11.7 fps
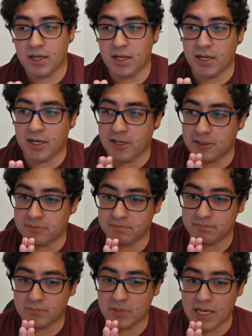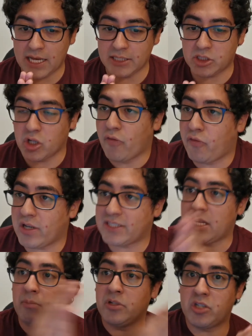Um, and so, for
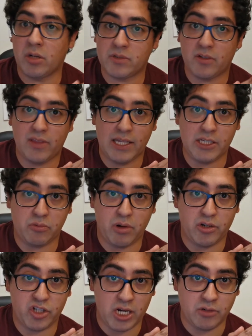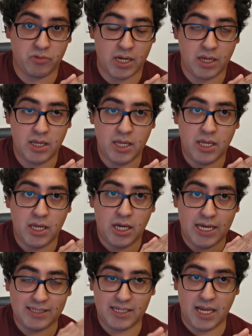example, in terms of the literary genre,
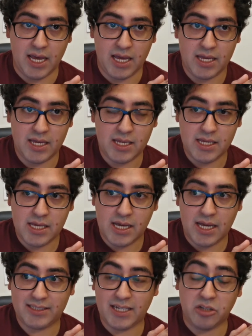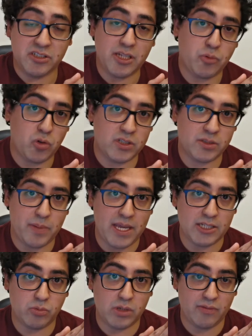as a as a conceptual
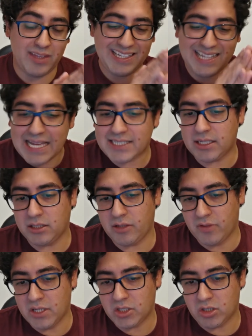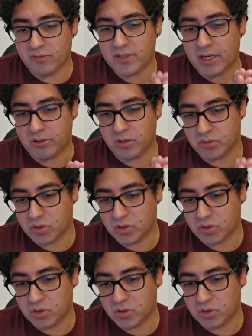space, we have the classical definition of Darko